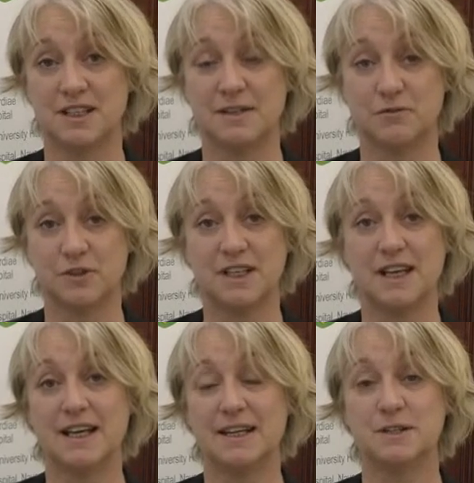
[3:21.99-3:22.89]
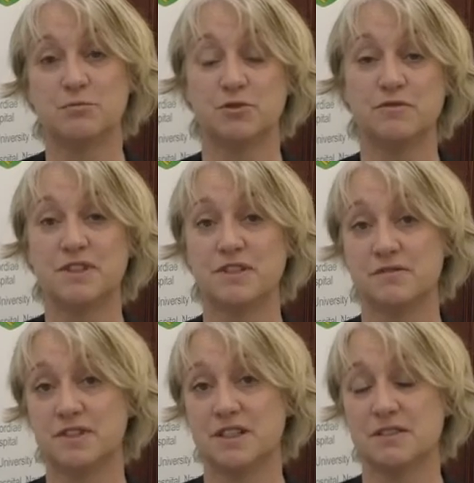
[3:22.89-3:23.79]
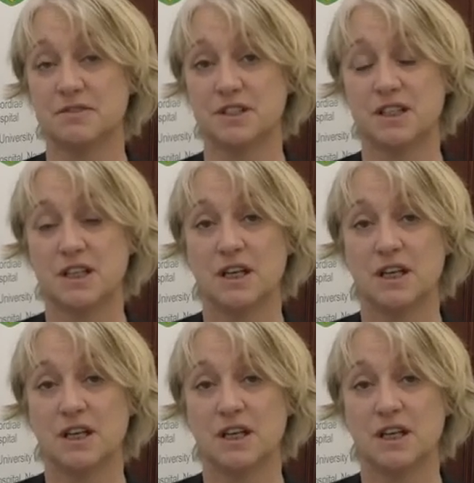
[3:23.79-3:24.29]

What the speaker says: delivery and improving service delivery.